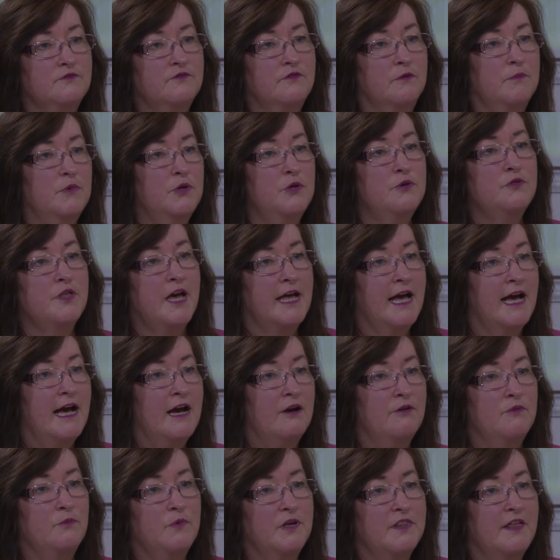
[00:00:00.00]
from who they
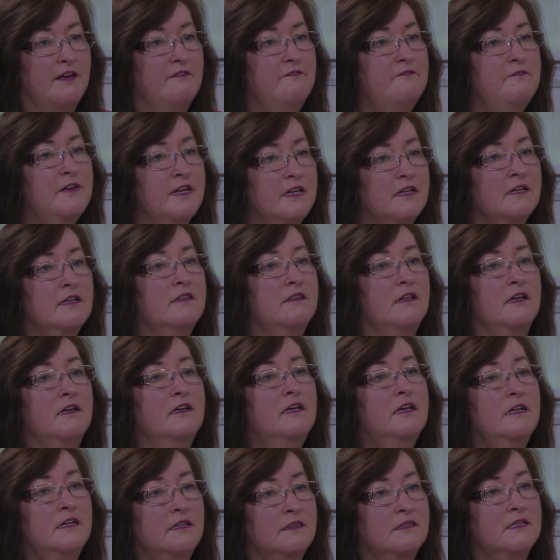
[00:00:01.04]
are and where they fit in
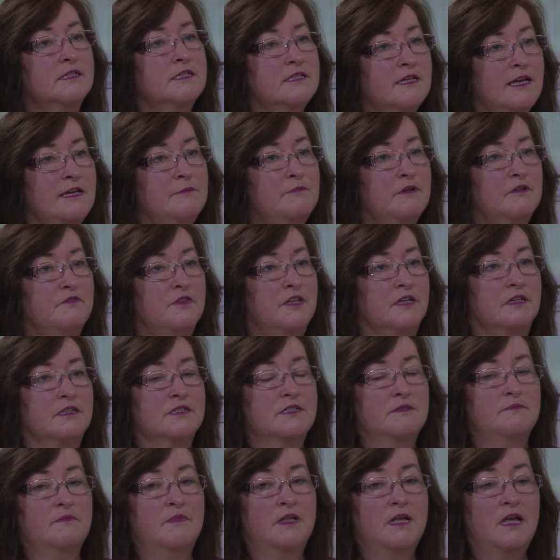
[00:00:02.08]
the scheme of
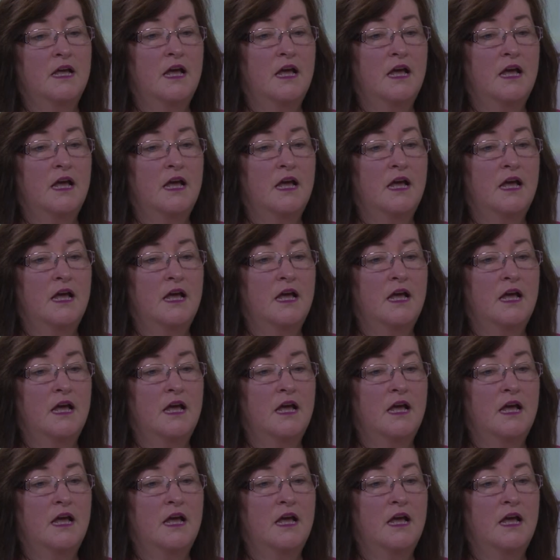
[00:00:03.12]
things.